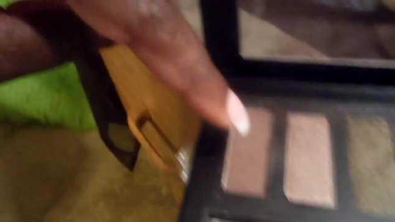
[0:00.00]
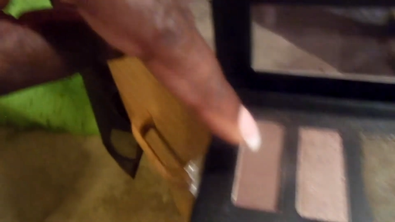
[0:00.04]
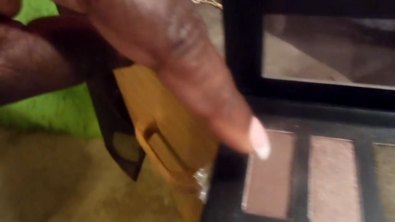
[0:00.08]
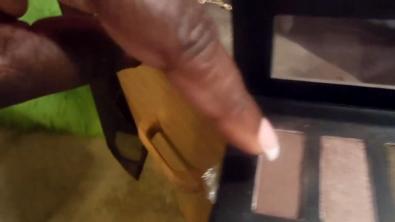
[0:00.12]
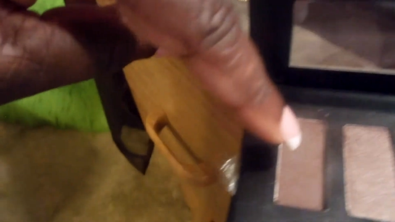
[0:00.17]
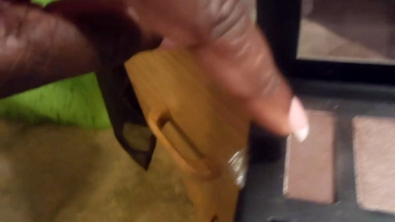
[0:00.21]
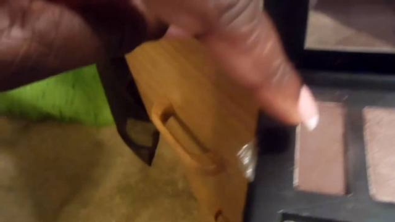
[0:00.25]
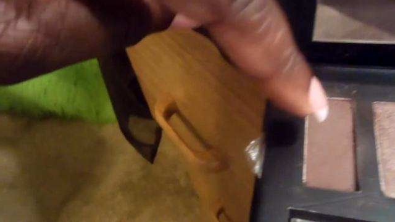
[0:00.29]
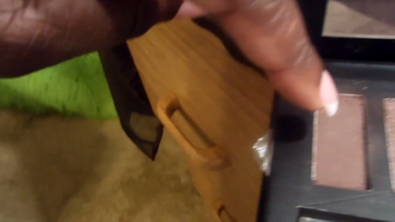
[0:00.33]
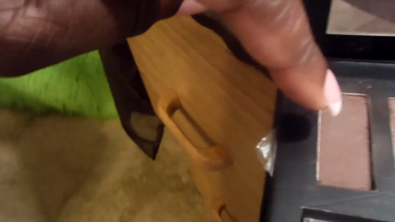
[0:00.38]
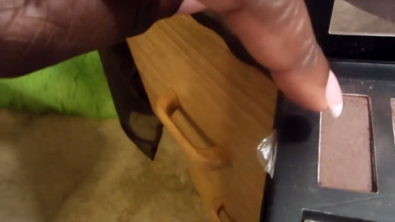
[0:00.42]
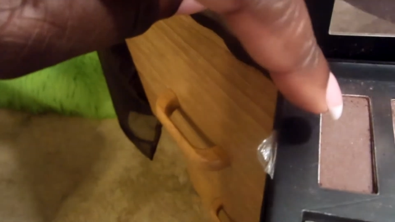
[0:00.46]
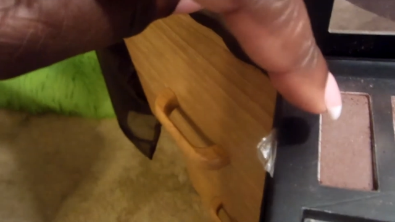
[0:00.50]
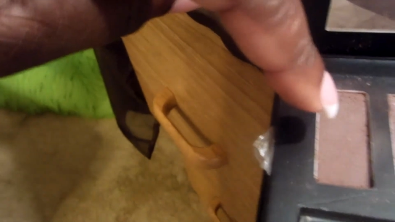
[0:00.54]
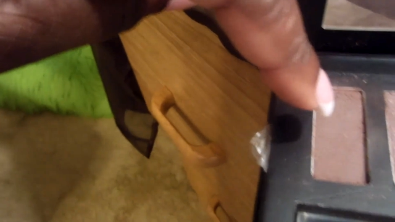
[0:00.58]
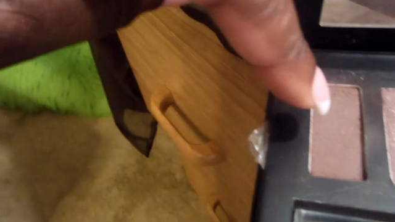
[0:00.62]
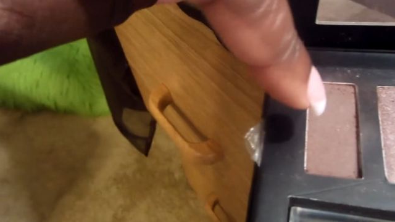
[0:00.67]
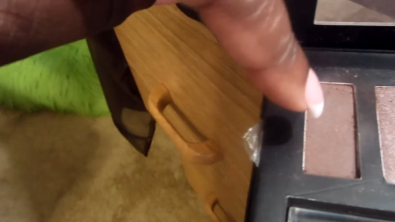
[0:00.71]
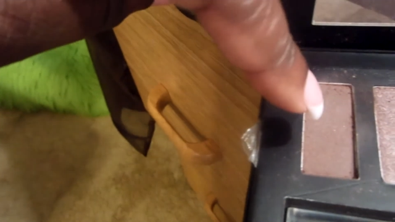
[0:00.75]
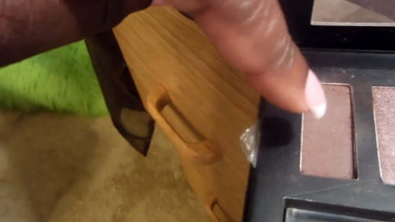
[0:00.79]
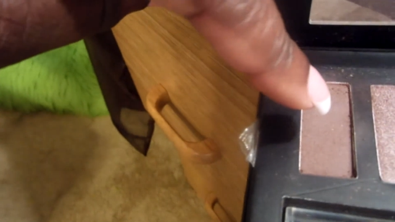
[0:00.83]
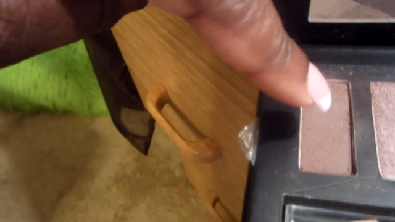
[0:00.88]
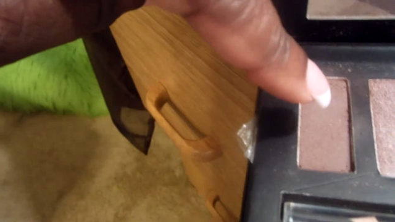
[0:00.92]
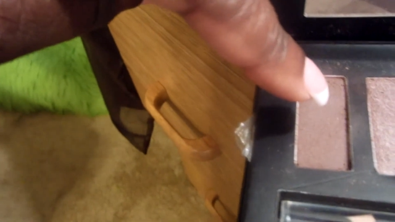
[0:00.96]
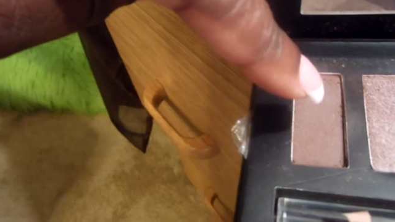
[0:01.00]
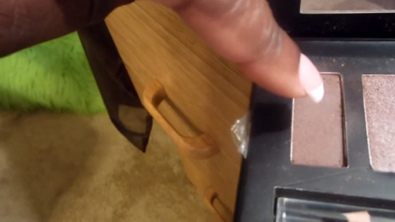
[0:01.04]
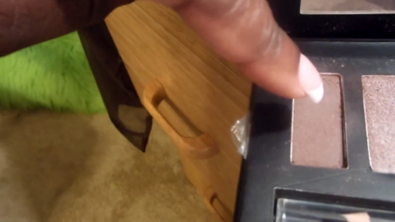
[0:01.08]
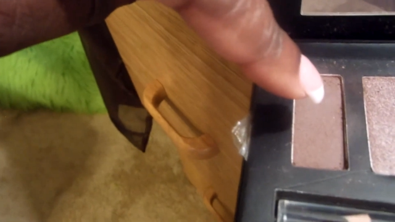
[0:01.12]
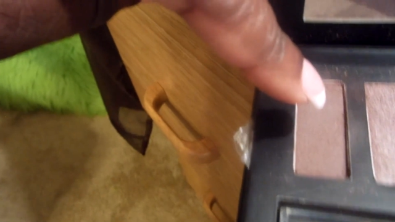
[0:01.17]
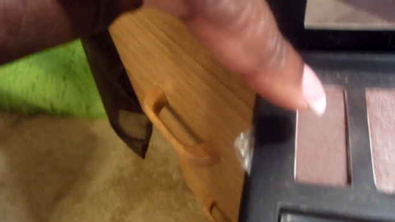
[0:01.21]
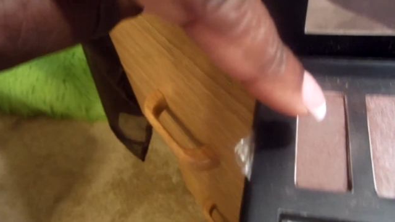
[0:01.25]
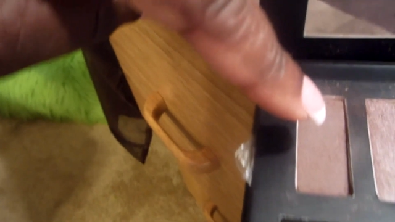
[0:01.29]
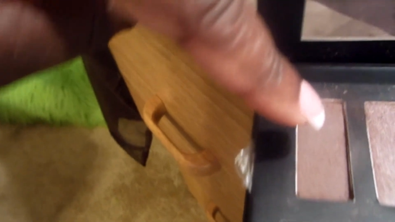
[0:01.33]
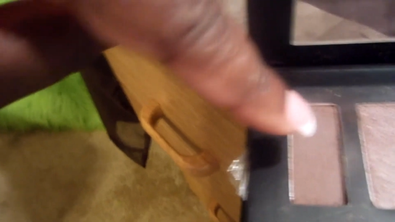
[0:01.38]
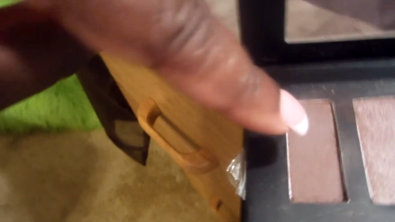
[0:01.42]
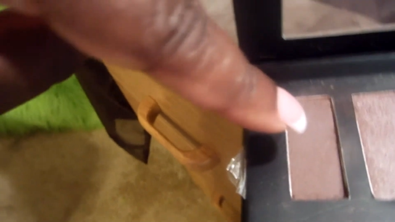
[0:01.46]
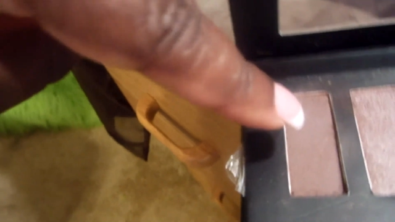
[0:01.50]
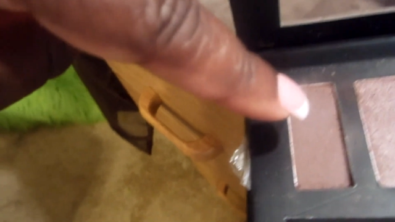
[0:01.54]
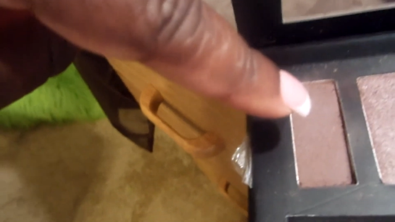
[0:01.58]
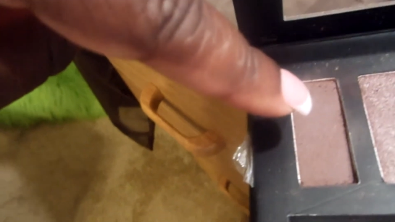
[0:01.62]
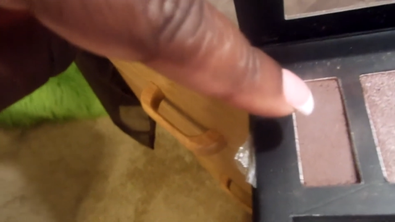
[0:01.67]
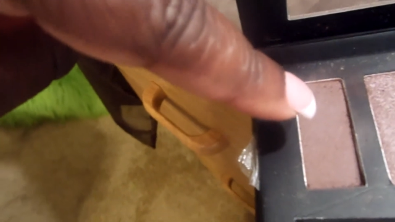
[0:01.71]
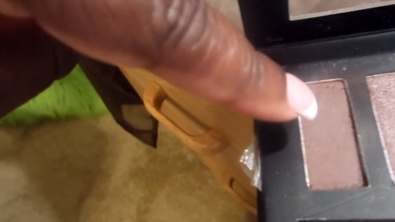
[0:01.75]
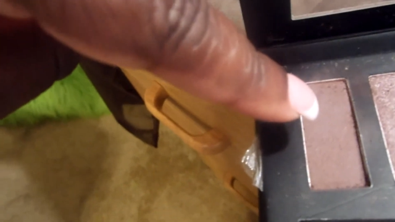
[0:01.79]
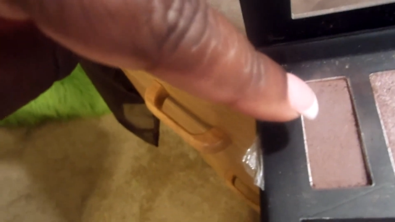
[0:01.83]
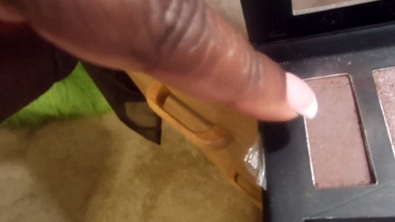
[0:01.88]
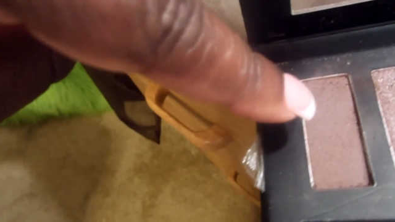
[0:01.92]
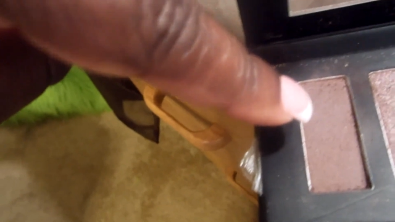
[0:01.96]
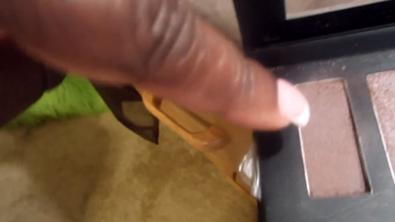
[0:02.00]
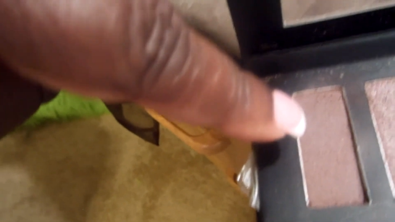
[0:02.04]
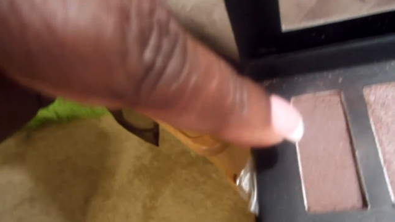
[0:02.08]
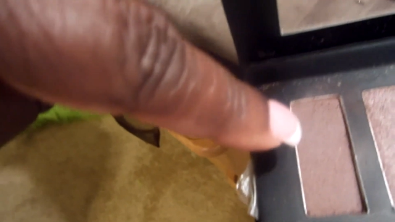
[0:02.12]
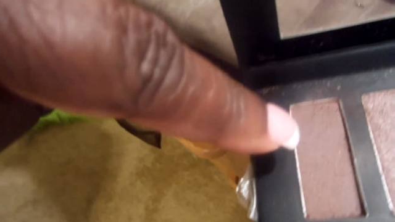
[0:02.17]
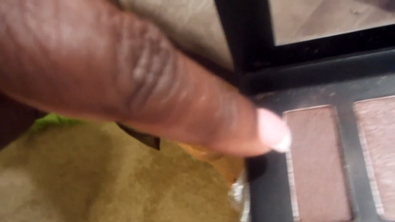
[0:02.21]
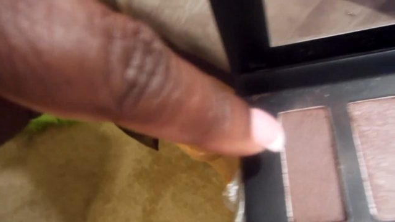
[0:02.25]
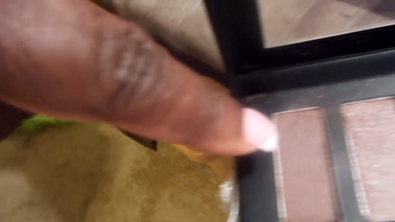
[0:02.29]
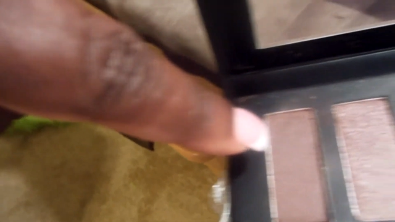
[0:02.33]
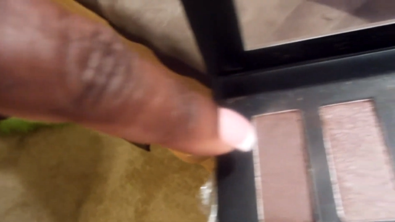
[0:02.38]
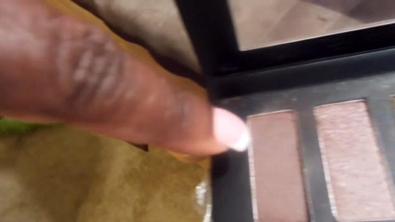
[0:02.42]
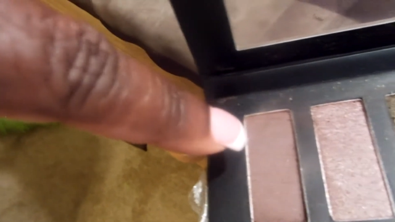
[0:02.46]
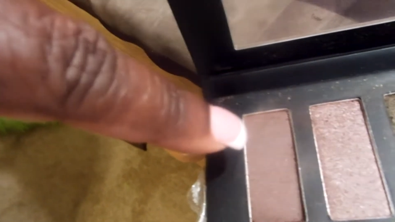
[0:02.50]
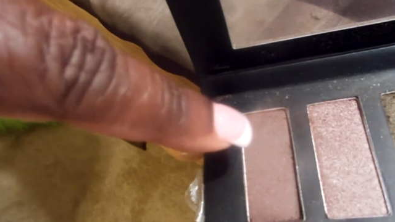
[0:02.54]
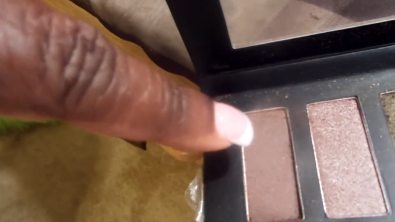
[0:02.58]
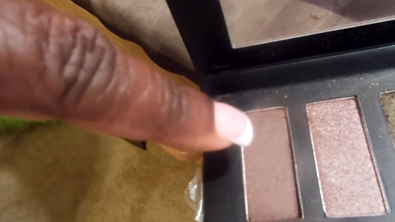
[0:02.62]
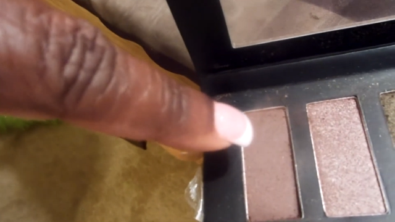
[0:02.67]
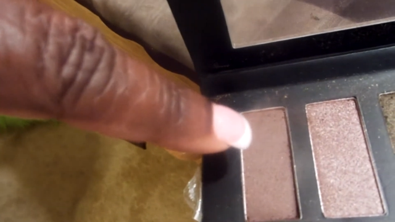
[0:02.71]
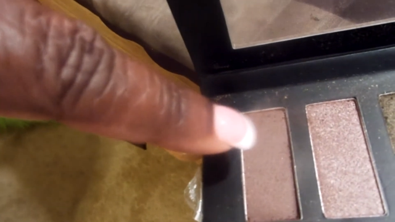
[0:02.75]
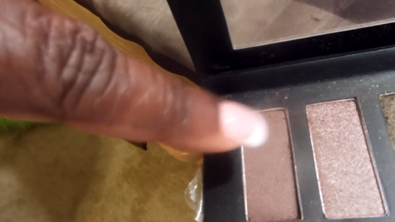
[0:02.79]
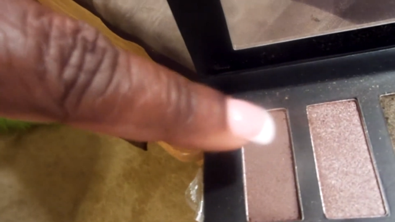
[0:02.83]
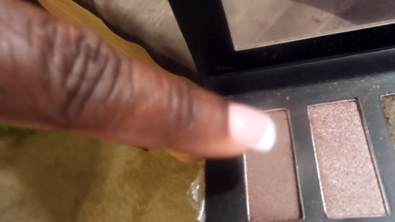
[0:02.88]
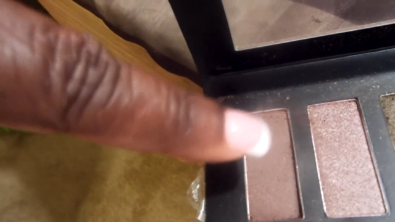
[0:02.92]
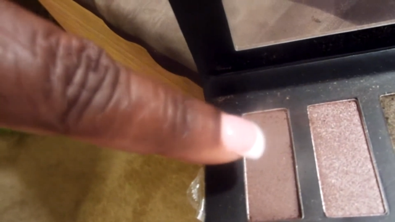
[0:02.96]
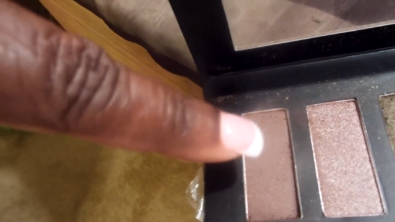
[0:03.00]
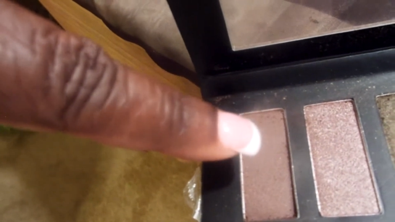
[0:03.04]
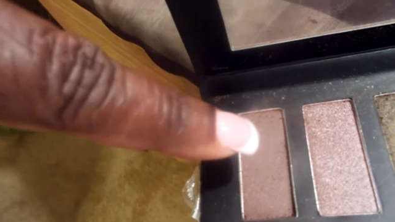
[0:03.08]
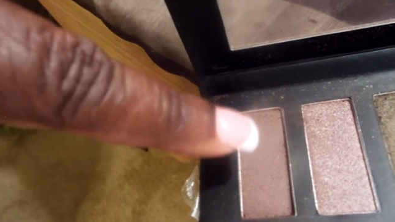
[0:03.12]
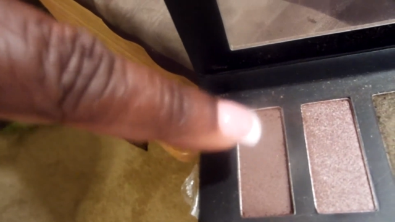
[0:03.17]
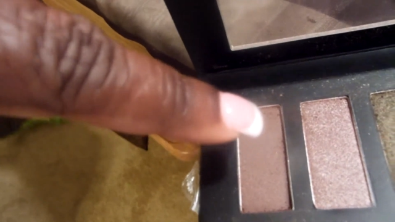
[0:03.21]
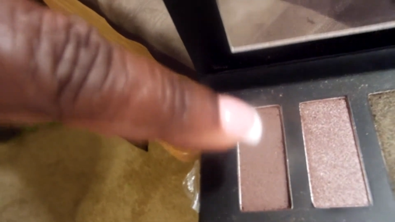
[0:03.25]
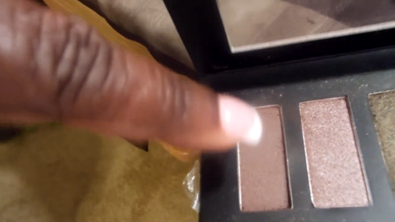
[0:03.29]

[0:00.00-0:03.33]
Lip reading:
Nobody's mouth can be seen.